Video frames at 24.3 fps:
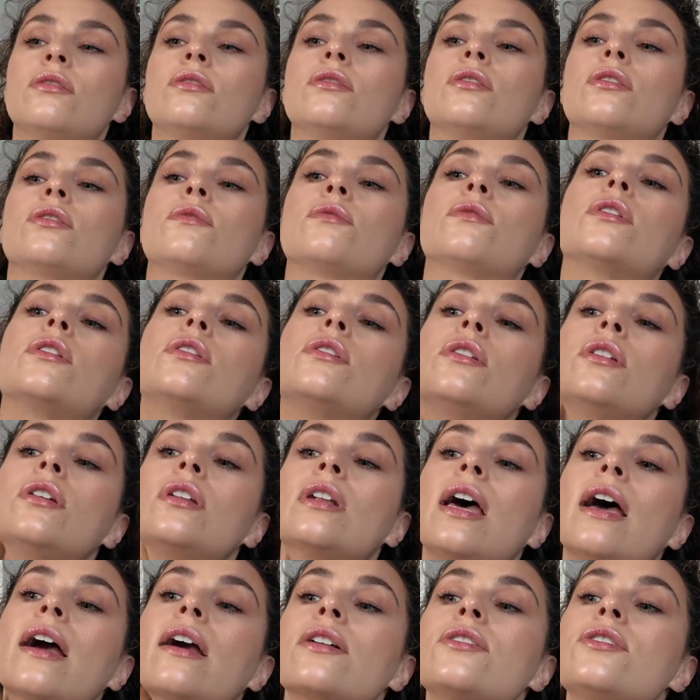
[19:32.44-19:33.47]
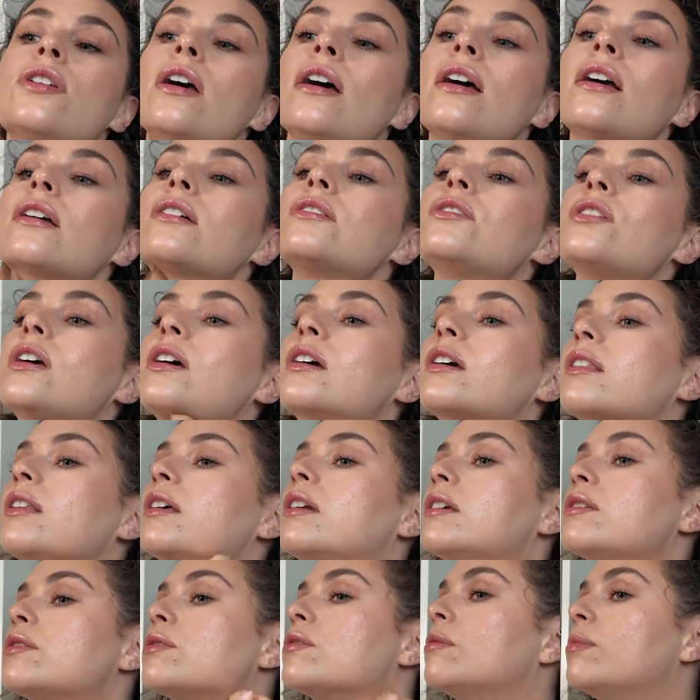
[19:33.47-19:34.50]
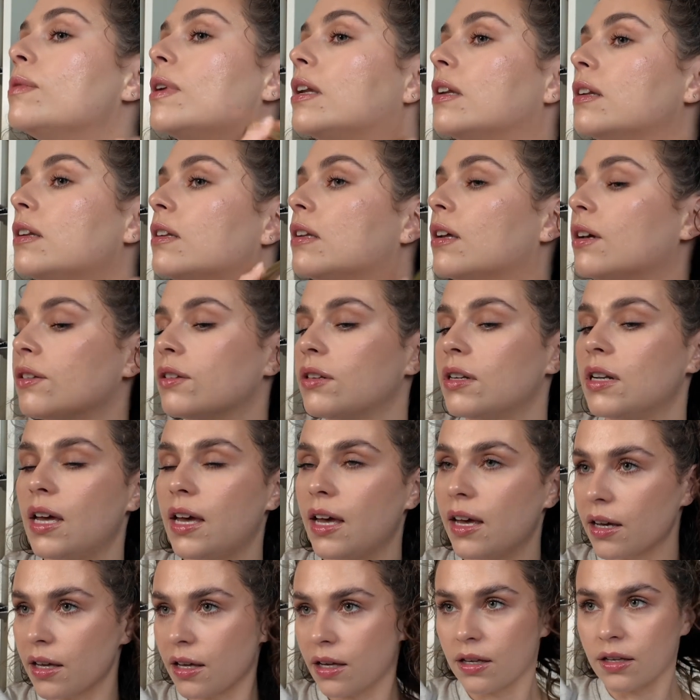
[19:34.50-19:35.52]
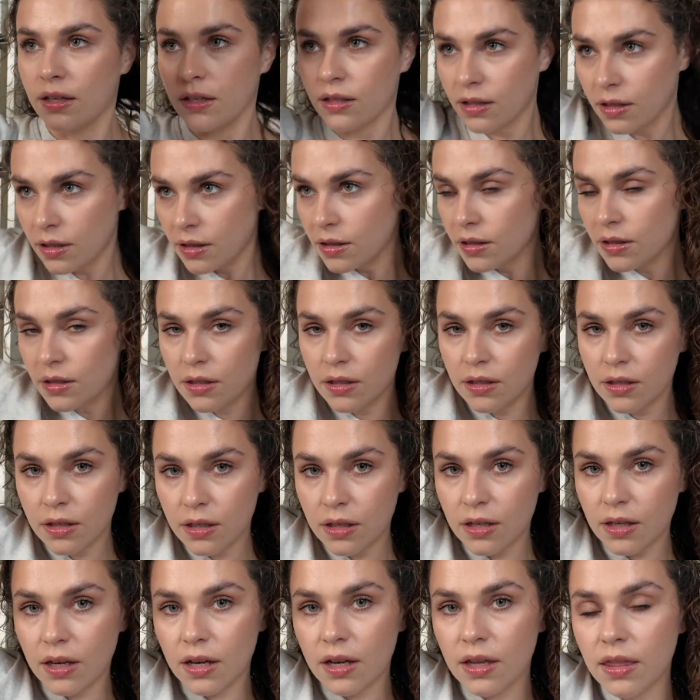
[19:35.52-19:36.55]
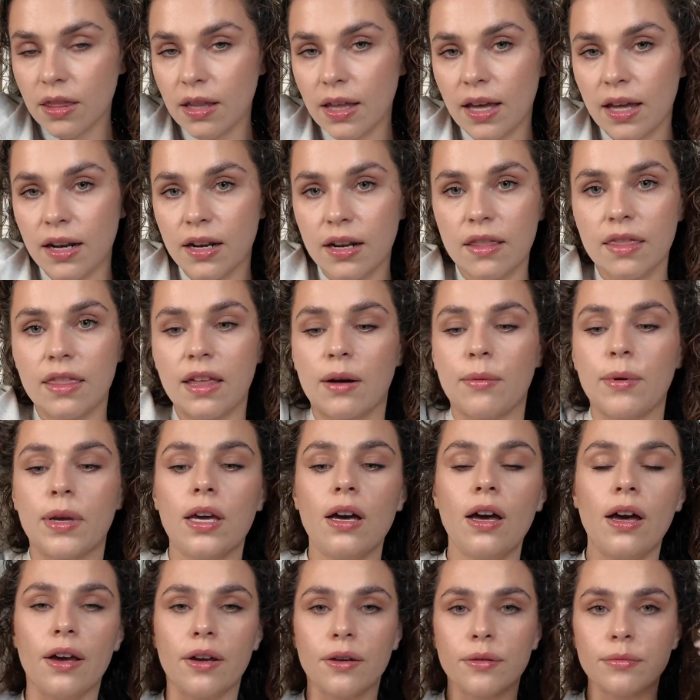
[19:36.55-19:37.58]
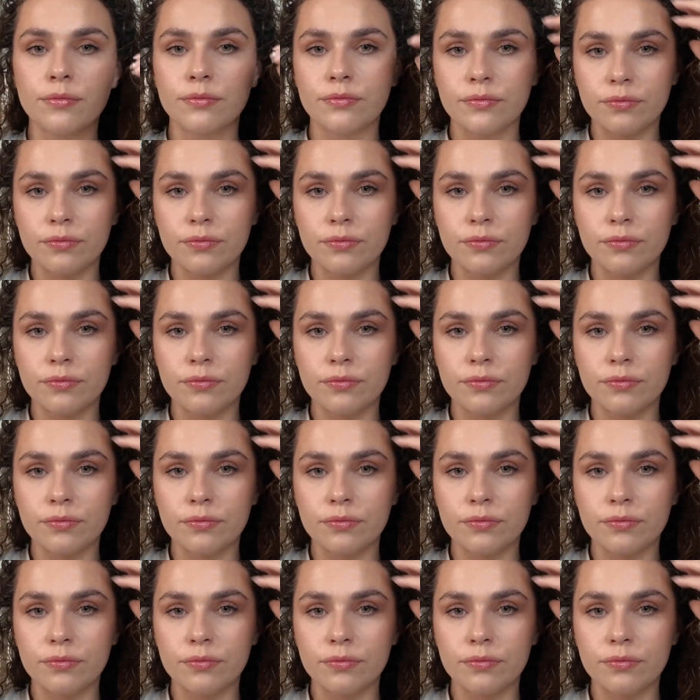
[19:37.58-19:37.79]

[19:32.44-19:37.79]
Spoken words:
just want to do your neck check that it's all blended down your neck, and then there we go.